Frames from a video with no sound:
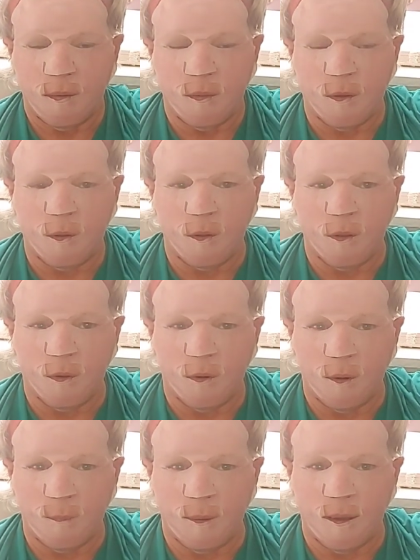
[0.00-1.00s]
the good
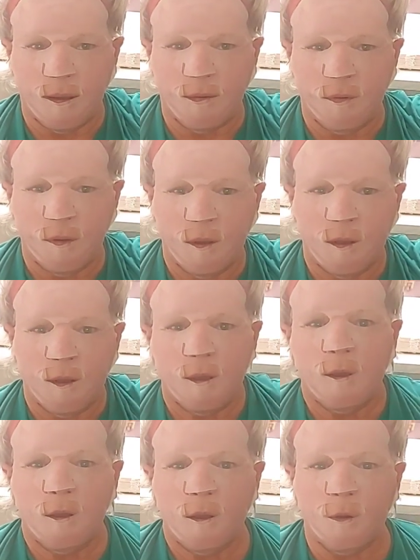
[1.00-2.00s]
Lord above,
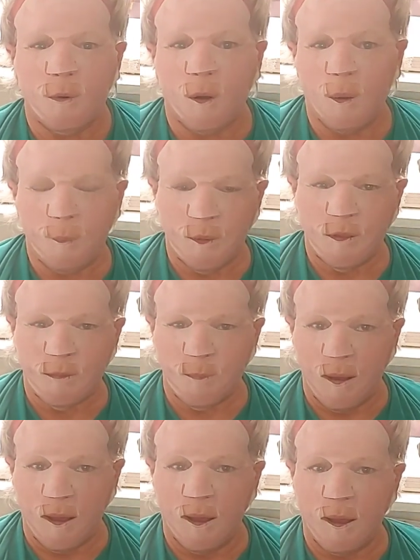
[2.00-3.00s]
who opens
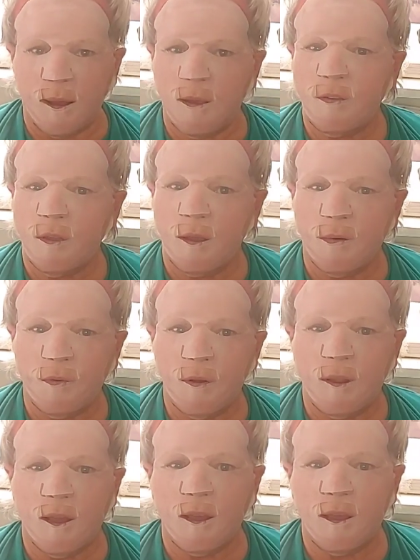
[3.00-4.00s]
my eyes every
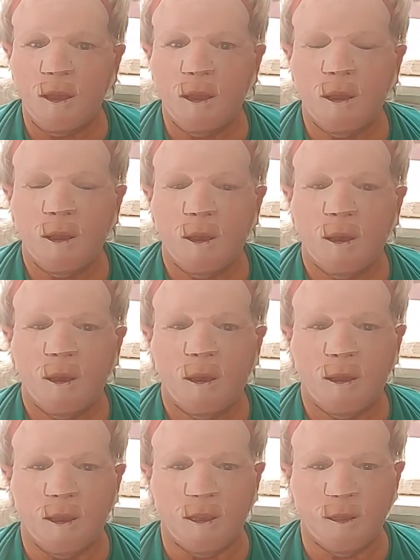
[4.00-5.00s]
day,
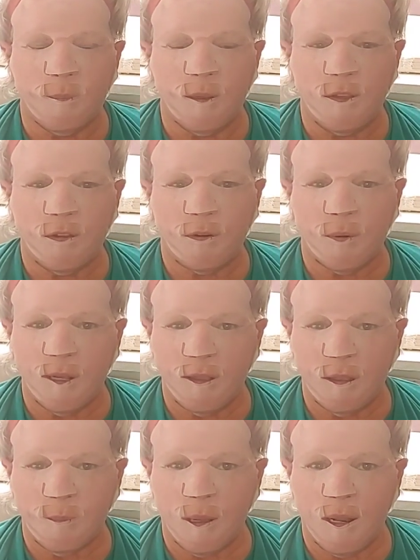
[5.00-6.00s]
gives me
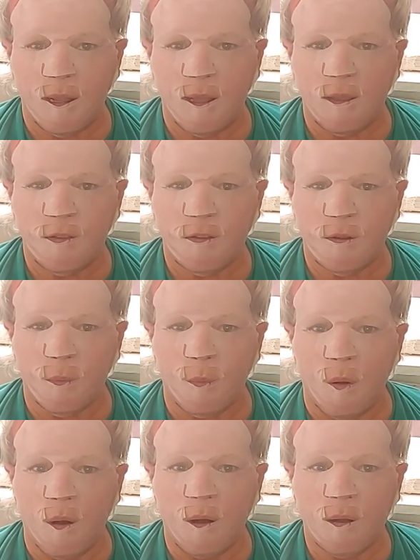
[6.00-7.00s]
strength in my legs to
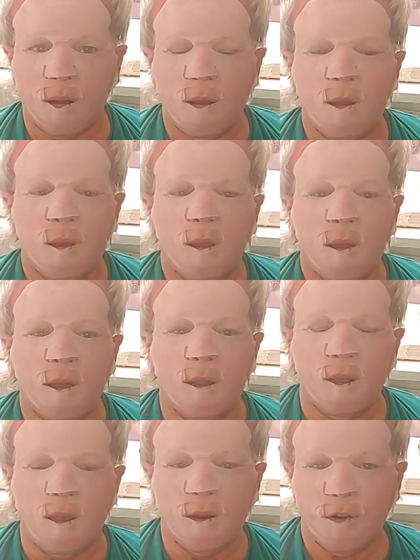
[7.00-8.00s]
walk,
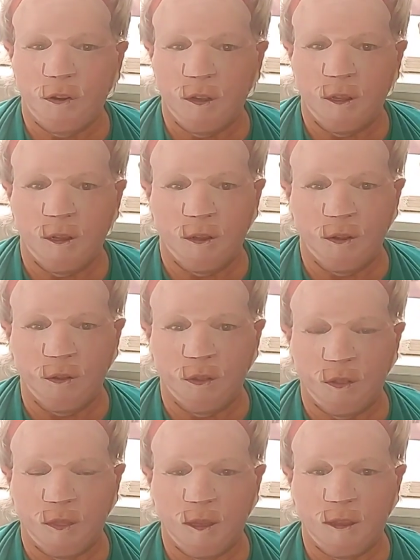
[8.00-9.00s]
and energy to do the
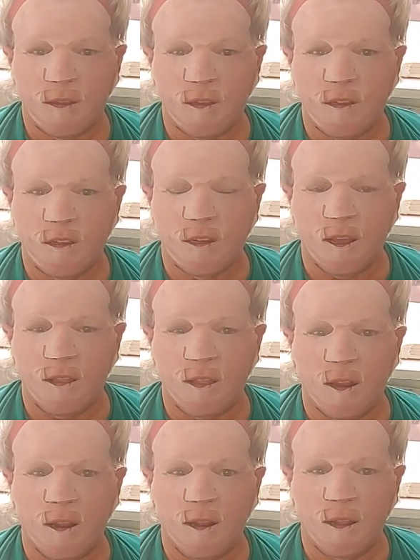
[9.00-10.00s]
things each day
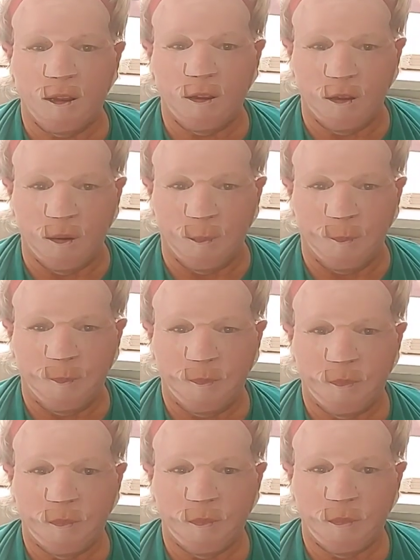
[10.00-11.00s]
that I need to do.
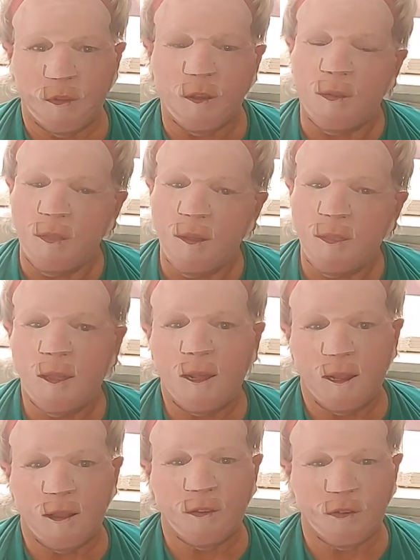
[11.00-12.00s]
So I think
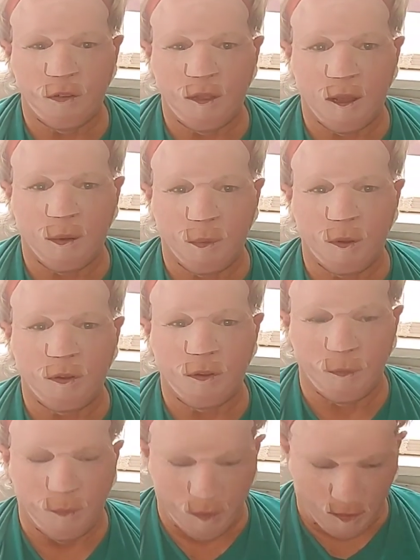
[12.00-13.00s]
that answers that
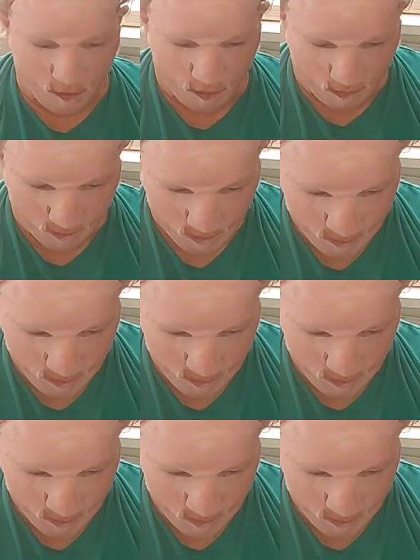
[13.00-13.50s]
question pretty good.